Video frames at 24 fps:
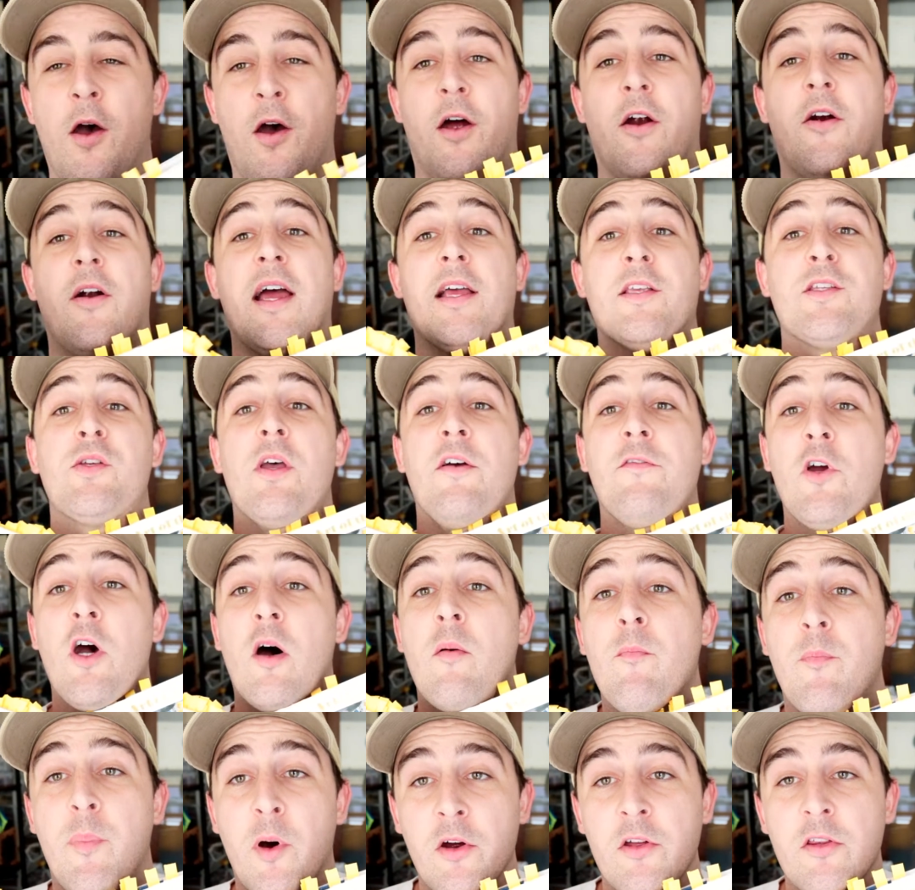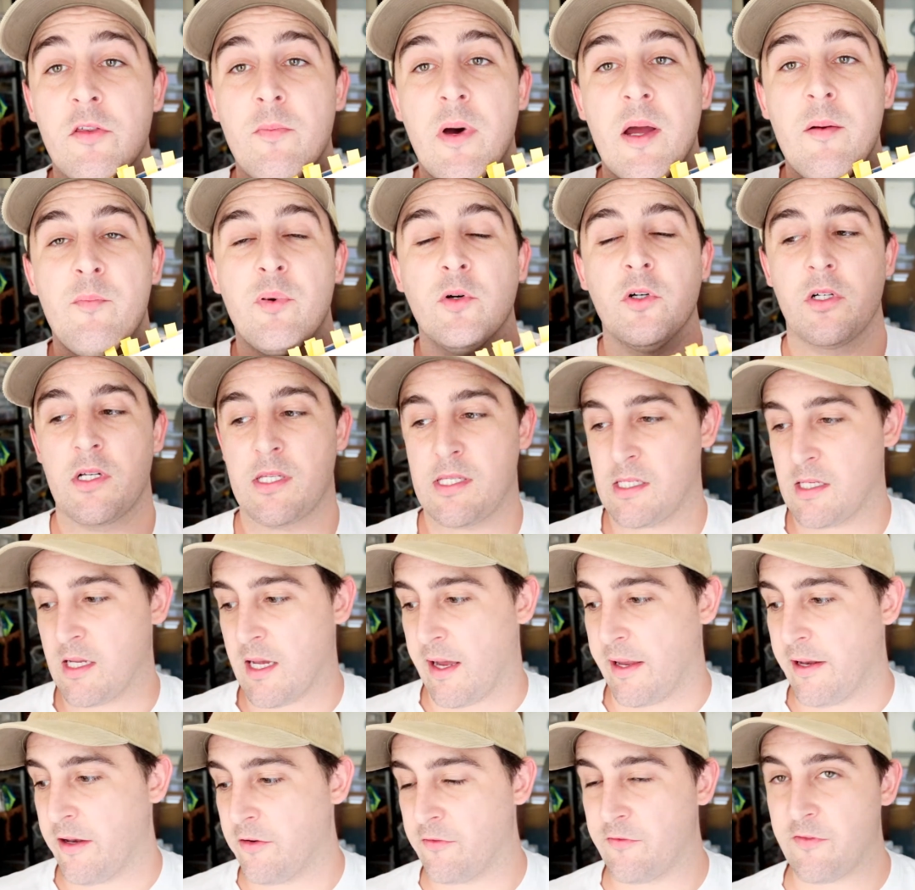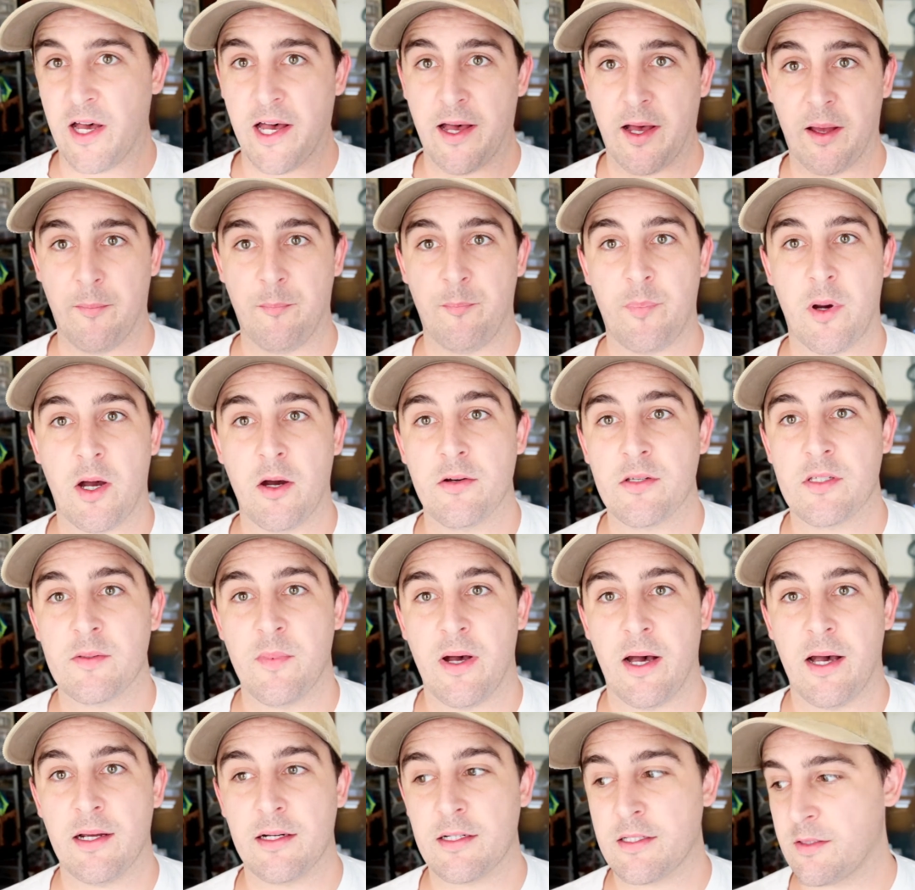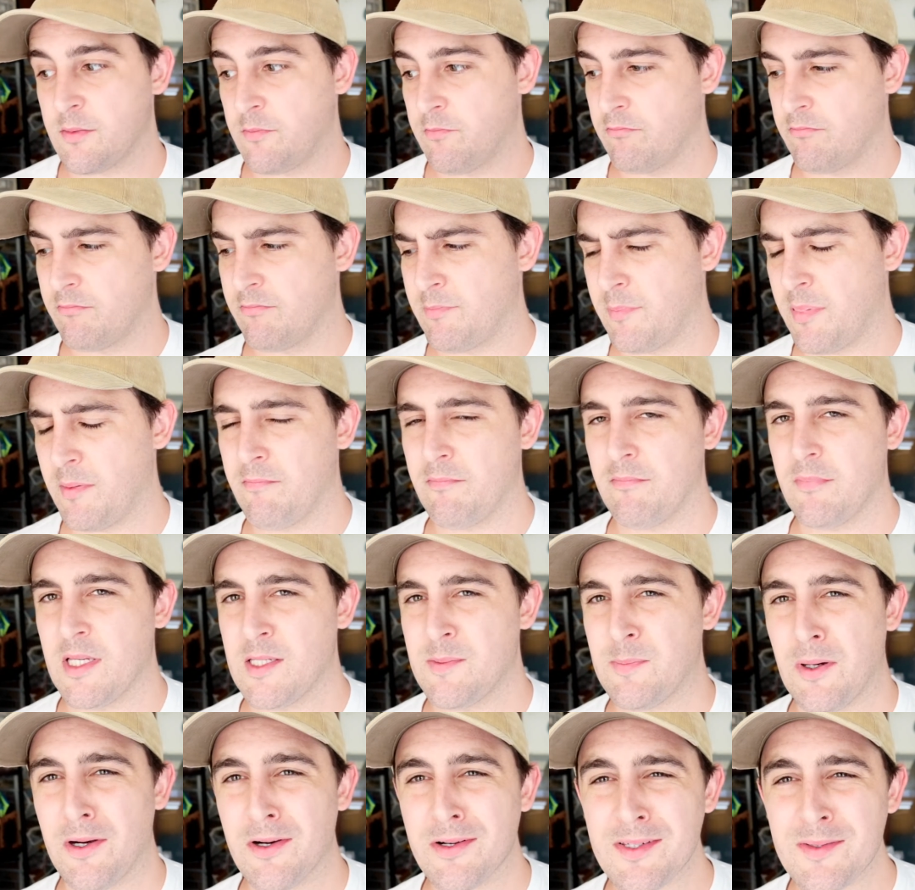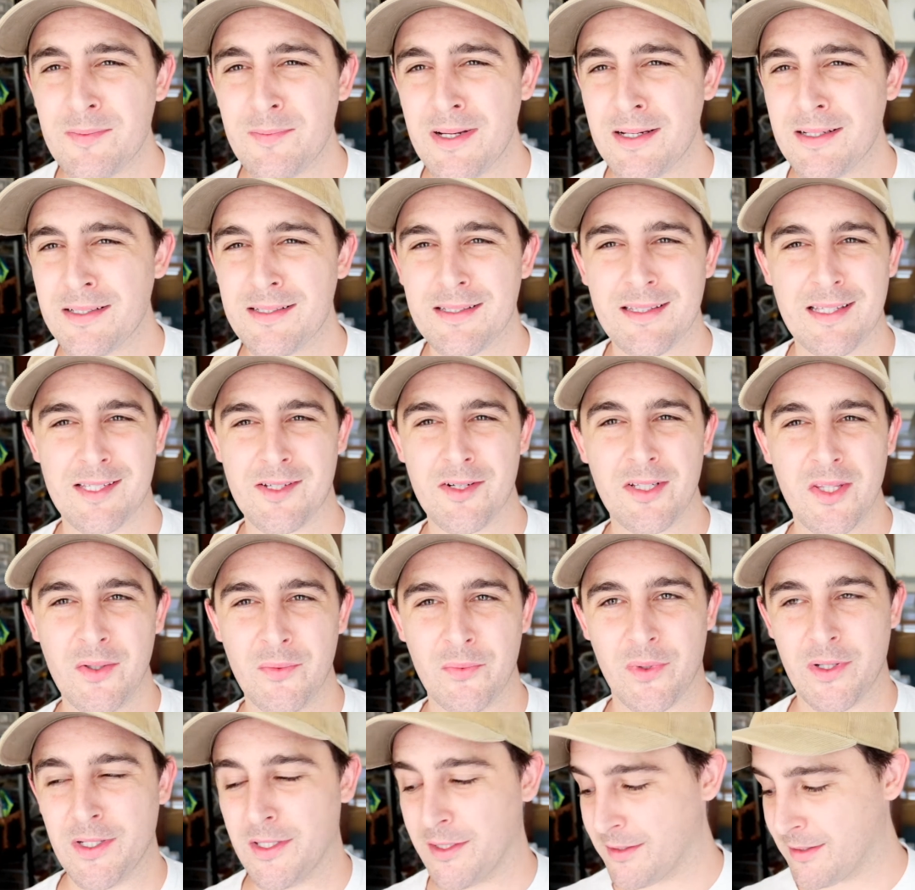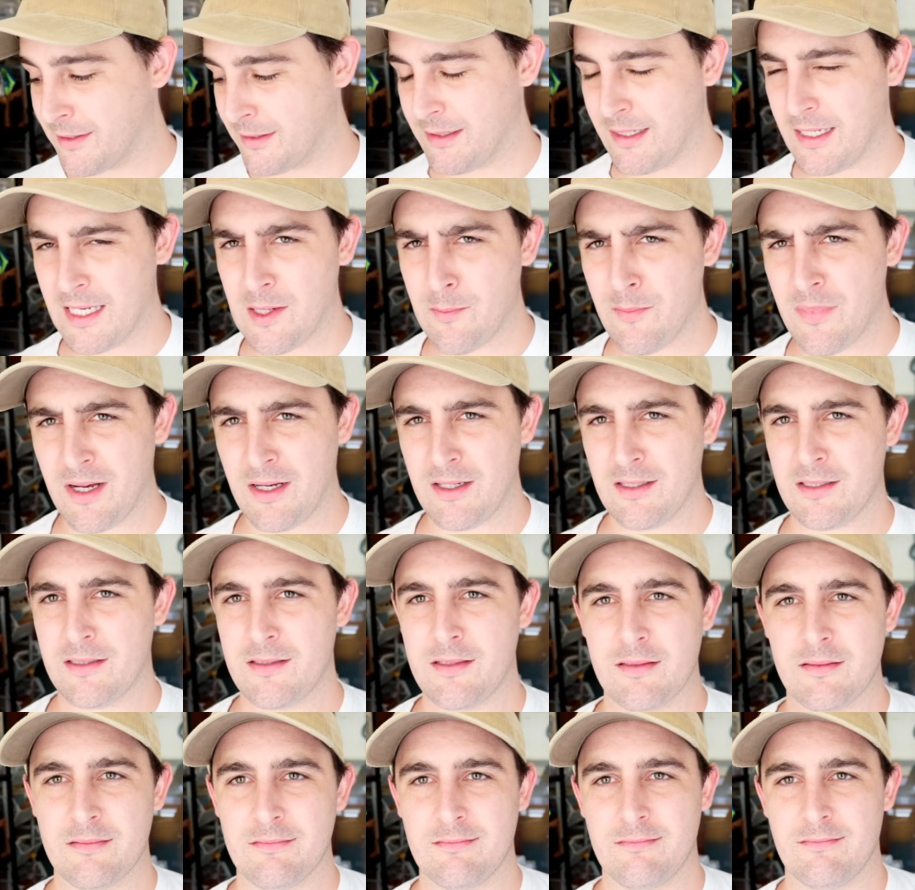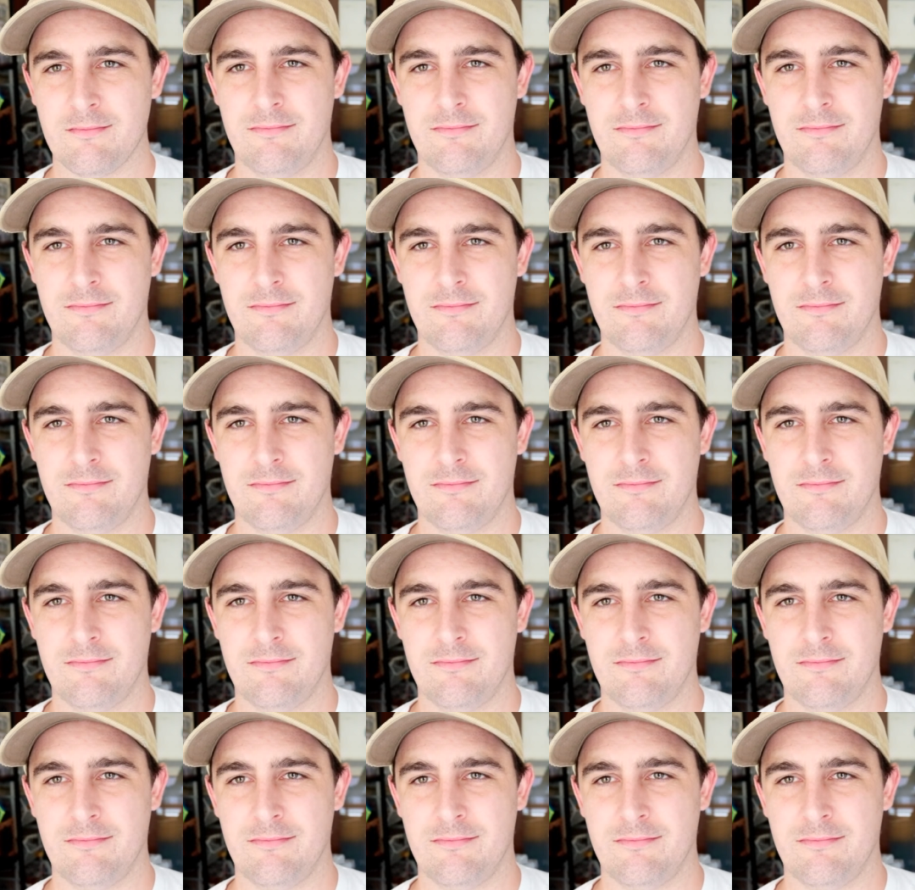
Alright, so I've got both my books kind of postmarked. Is postmarked? That's not the word. Earmarked?